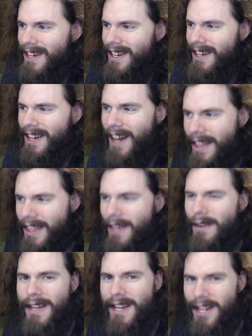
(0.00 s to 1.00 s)
got
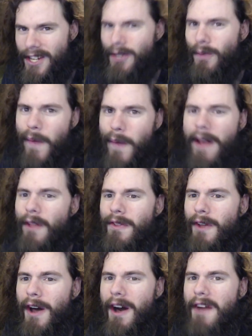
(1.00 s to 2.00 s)
their initial wealth
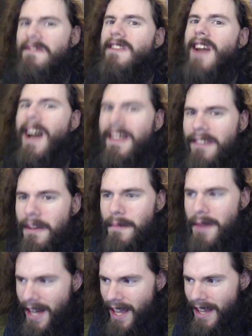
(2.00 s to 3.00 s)
off Nazi
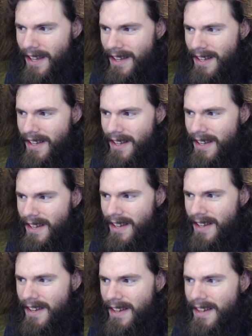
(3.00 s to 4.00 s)
money.
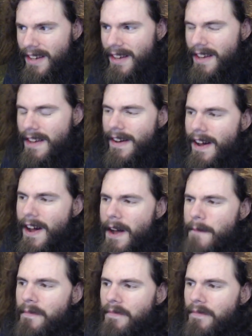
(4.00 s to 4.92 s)
So